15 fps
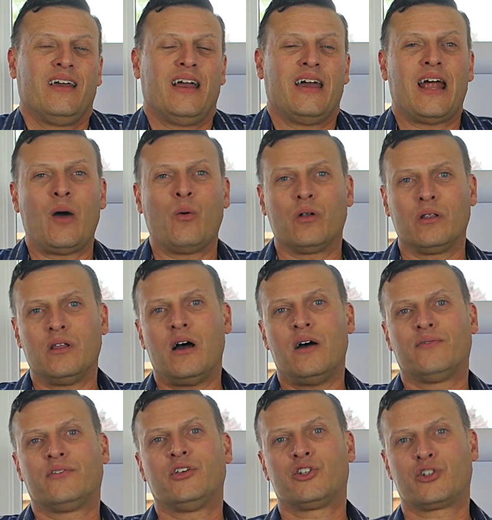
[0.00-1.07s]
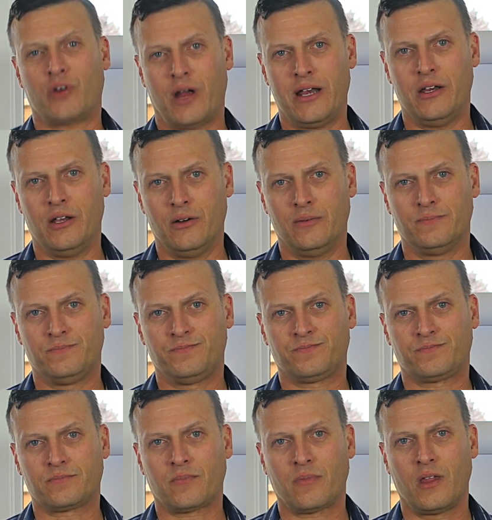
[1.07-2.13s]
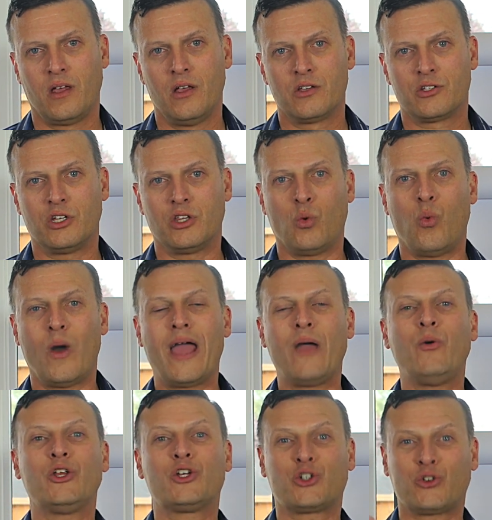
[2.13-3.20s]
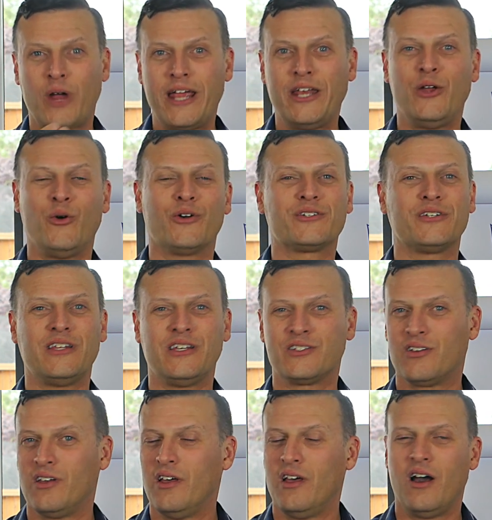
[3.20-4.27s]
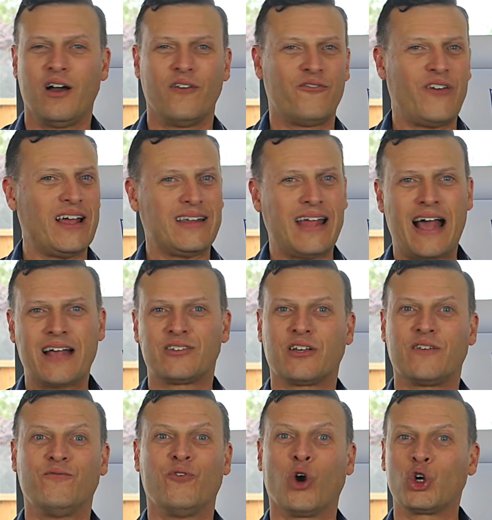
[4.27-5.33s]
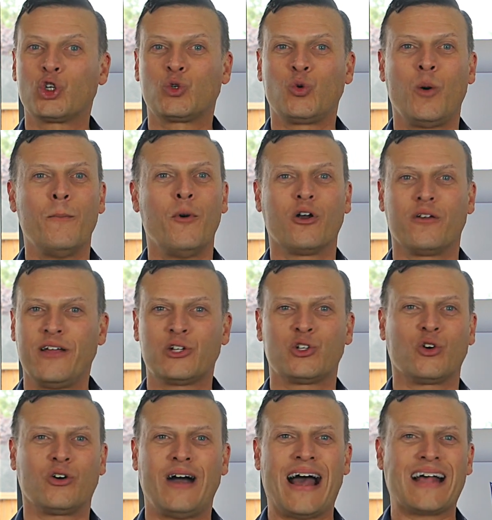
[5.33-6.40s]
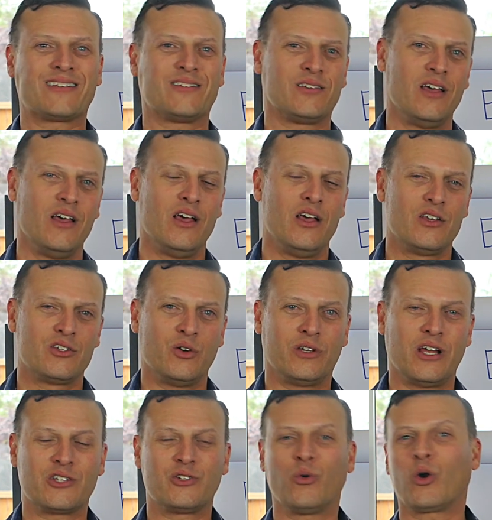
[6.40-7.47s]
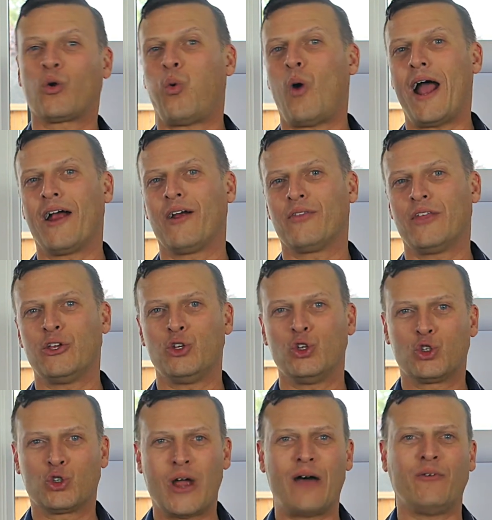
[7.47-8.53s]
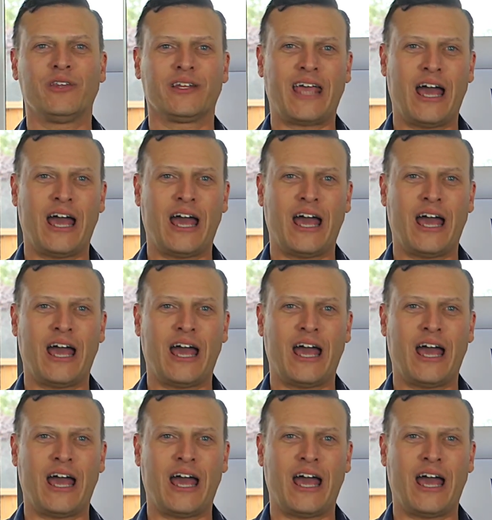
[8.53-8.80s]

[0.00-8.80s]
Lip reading: And I would love to train you. So the way we train you is in these fantastic virtual motivational classes, so it doesn't require that you travel to